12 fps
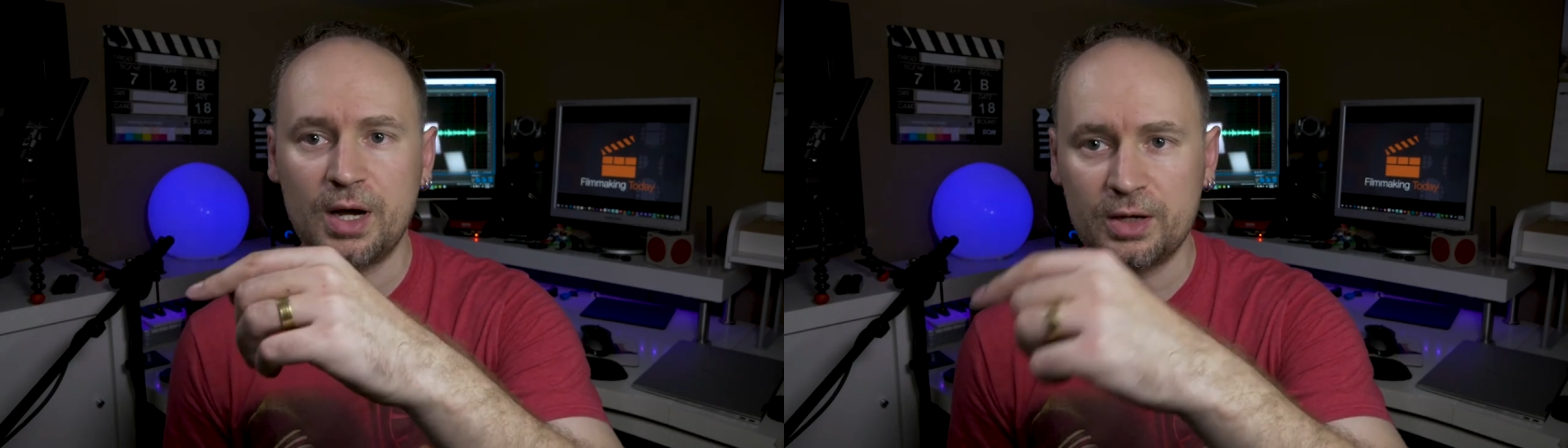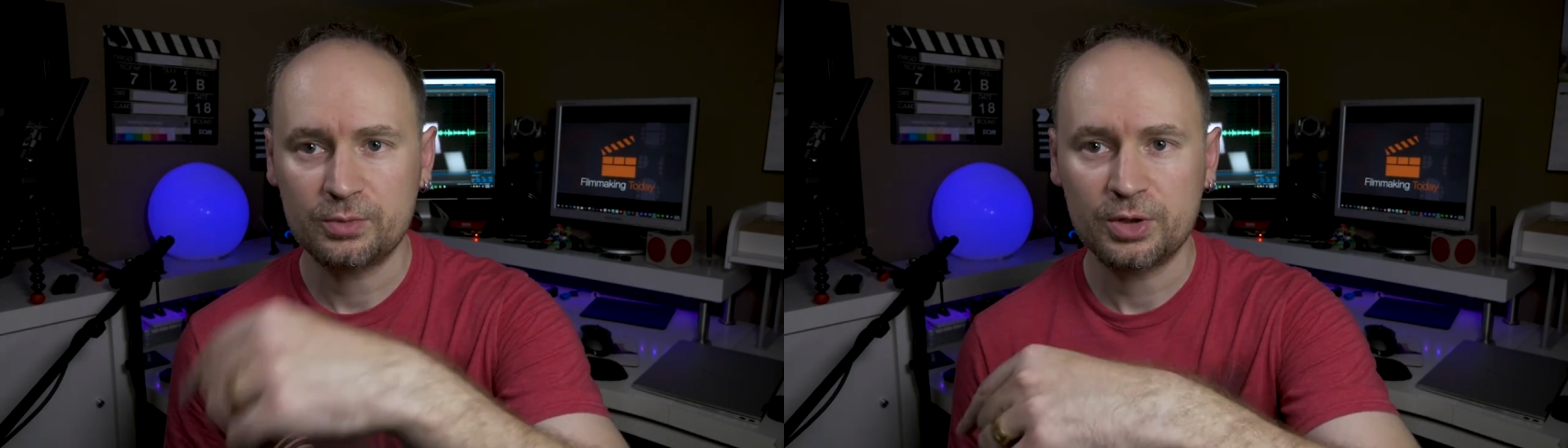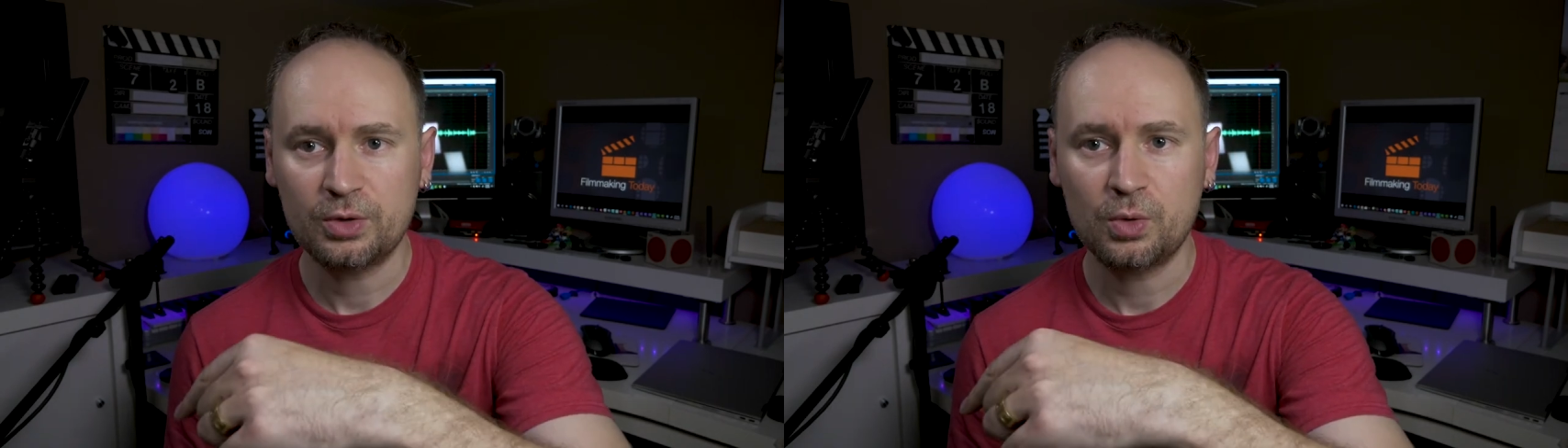I
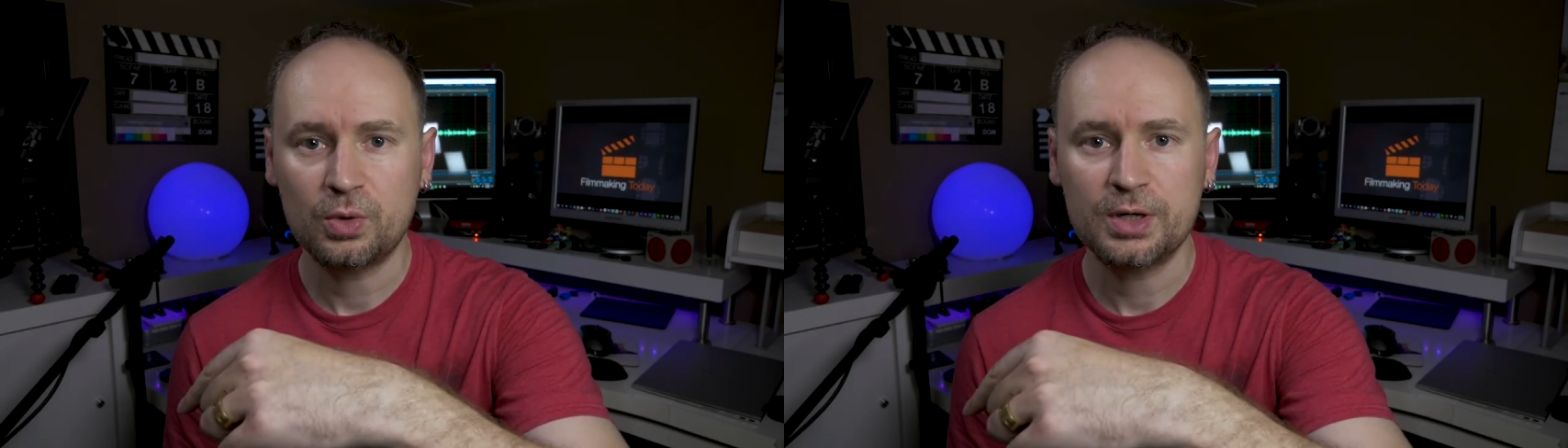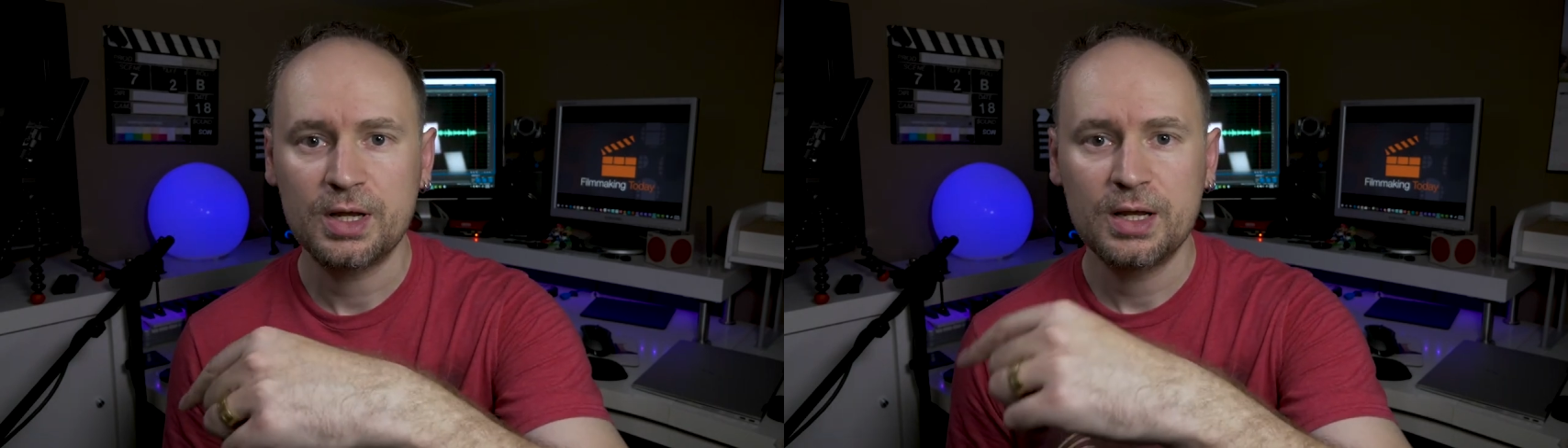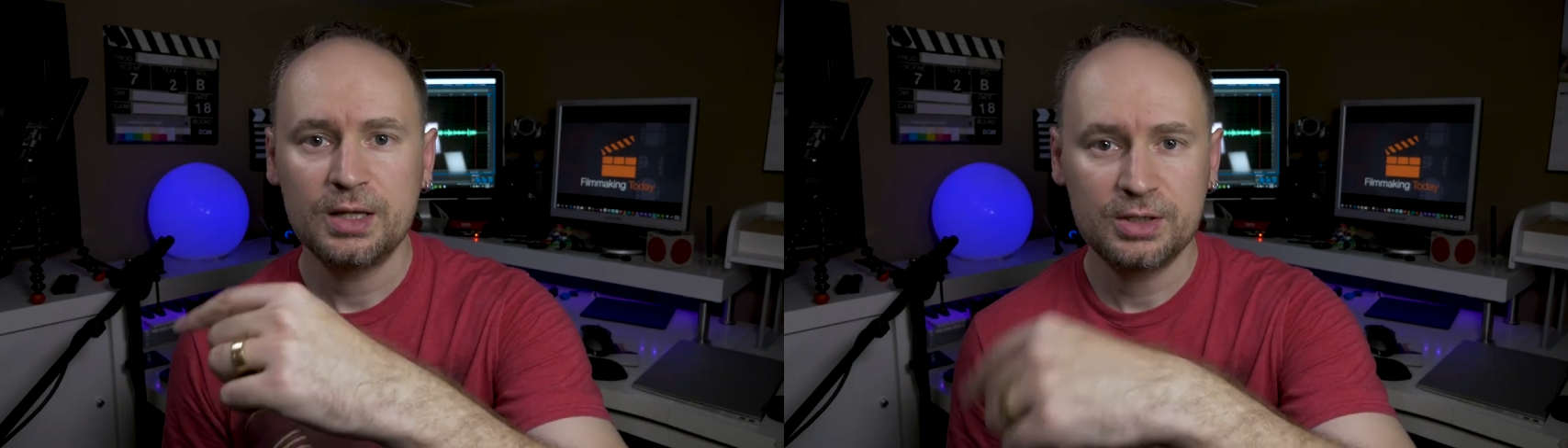
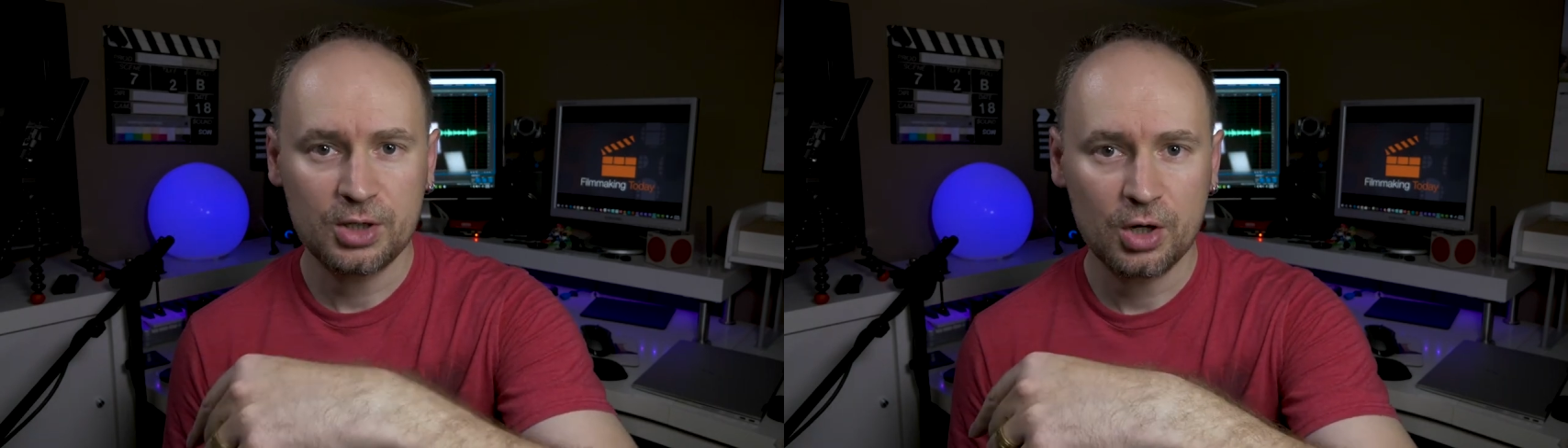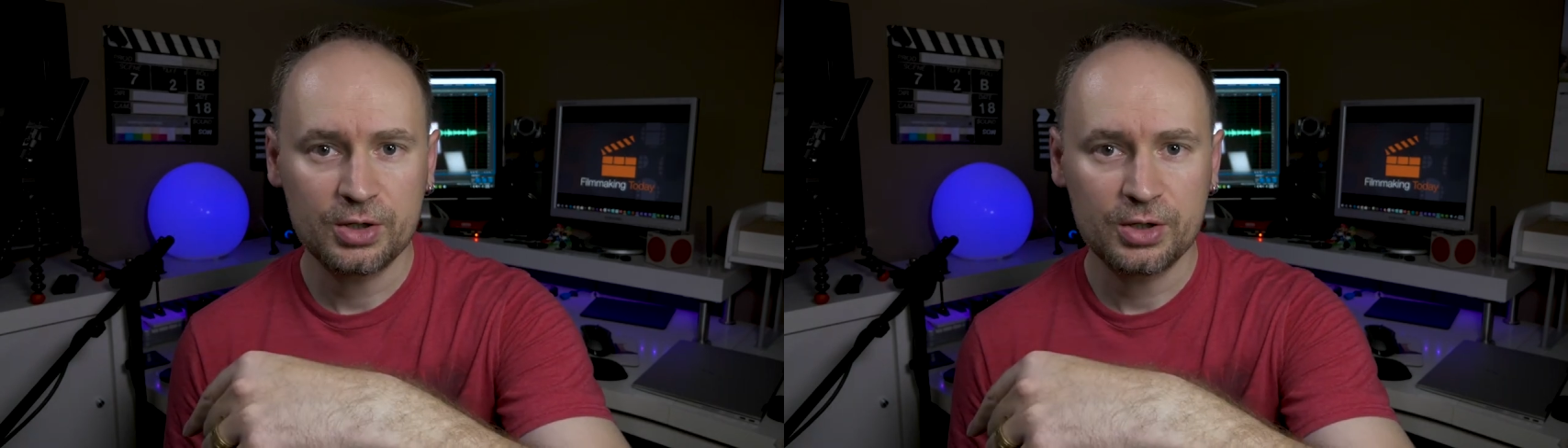record the